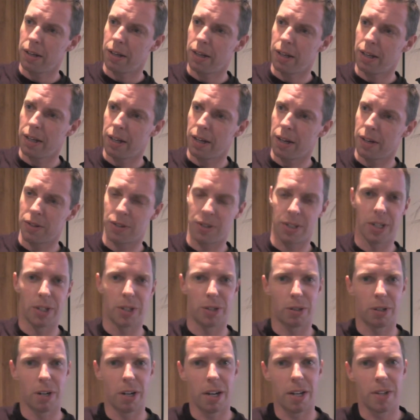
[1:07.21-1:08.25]

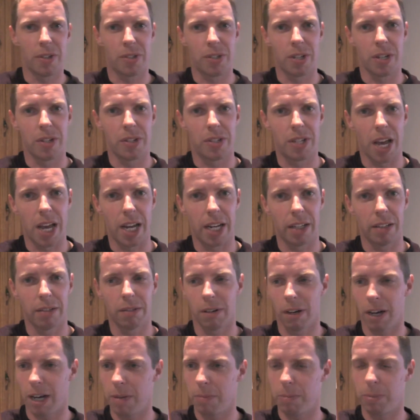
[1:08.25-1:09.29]
Citra and Centennial
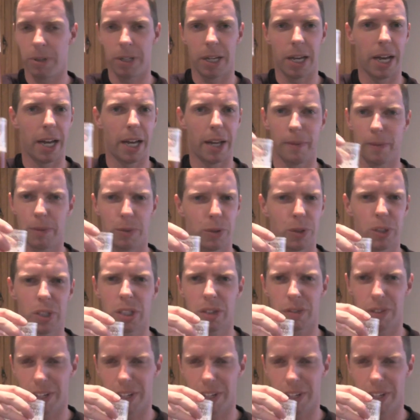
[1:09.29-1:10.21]
IPA, just